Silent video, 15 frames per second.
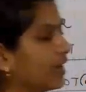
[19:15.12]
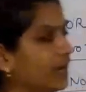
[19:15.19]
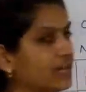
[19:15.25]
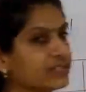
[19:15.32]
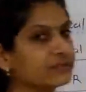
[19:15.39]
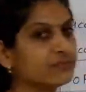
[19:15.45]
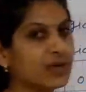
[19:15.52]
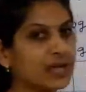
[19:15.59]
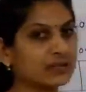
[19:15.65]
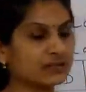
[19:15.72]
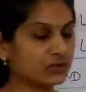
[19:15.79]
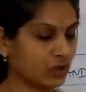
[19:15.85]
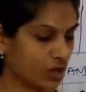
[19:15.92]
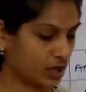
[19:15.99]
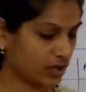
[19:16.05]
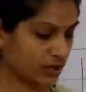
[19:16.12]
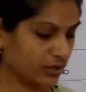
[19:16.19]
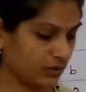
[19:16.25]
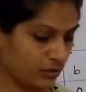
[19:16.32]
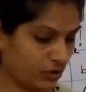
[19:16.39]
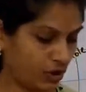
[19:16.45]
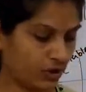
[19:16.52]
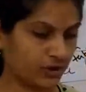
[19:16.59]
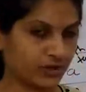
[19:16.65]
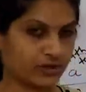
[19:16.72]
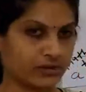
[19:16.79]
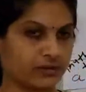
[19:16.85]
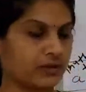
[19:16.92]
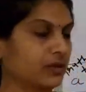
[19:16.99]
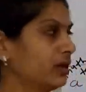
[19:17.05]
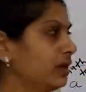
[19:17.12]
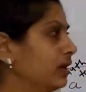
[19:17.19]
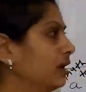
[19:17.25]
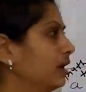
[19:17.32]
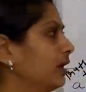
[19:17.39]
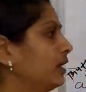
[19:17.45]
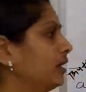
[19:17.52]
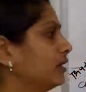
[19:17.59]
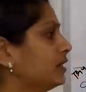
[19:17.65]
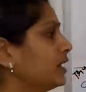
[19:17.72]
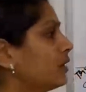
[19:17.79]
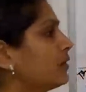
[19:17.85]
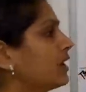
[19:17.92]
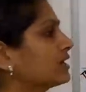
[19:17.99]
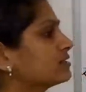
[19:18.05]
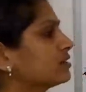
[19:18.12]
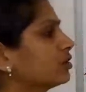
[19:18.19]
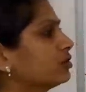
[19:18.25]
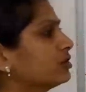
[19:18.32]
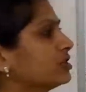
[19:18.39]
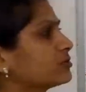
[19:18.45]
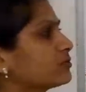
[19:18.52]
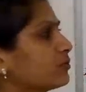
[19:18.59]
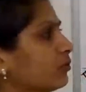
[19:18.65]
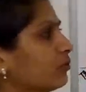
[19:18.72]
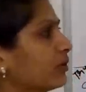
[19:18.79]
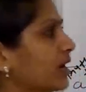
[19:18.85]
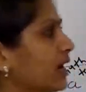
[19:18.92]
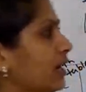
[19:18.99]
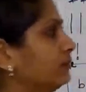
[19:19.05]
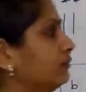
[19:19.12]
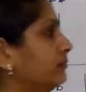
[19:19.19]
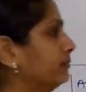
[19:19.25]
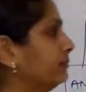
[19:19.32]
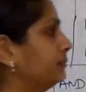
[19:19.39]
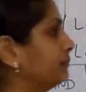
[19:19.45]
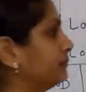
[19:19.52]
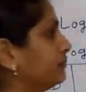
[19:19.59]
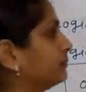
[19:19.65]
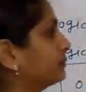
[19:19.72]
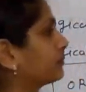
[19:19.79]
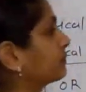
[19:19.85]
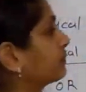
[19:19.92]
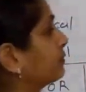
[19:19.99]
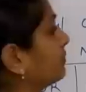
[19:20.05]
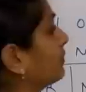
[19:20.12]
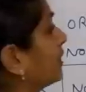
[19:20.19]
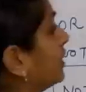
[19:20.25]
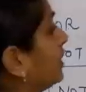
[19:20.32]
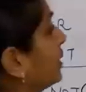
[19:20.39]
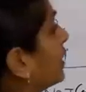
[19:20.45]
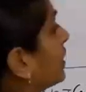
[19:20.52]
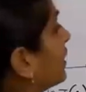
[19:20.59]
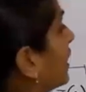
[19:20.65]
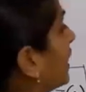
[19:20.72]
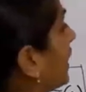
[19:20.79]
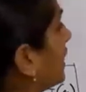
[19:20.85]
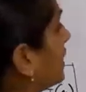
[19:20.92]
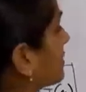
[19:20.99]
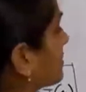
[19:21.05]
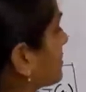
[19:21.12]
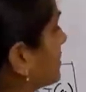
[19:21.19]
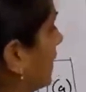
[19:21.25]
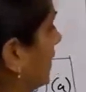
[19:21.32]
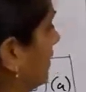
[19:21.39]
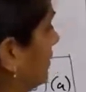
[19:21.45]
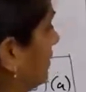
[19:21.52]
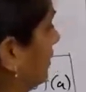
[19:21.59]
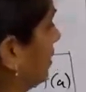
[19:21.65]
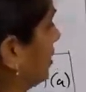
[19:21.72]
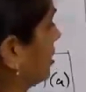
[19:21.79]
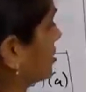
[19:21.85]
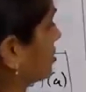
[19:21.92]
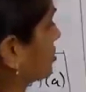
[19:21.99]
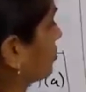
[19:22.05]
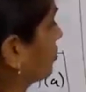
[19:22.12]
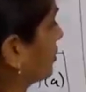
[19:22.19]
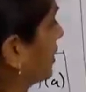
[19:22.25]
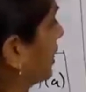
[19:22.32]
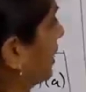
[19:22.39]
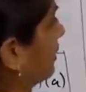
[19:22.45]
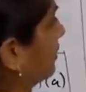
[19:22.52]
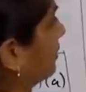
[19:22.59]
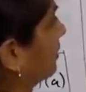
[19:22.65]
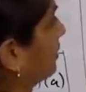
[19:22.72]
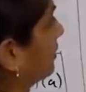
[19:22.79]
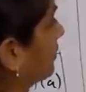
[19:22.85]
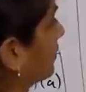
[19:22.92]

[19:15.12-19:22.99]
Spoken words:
A is max or not. Now execute this program. Here A is 10. So 10.